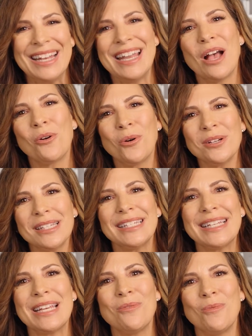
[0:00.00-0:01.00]
Now,
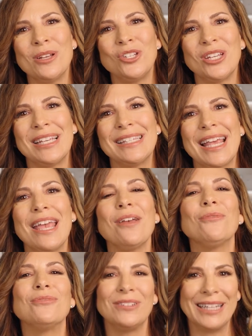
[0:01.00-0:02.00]
quercetin, which is
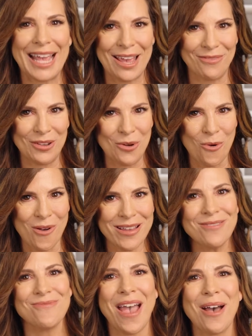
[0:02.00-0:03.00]
a
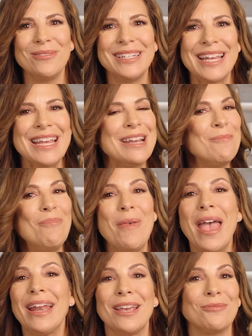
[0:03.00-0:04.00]
flavonoid found in
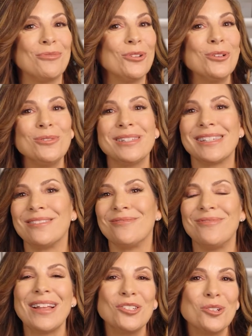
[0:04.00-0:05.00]
many fruits
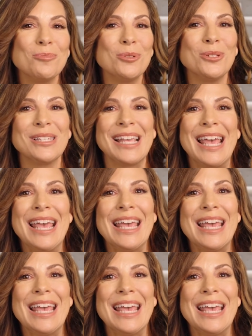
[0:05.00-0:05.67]
and vegetables,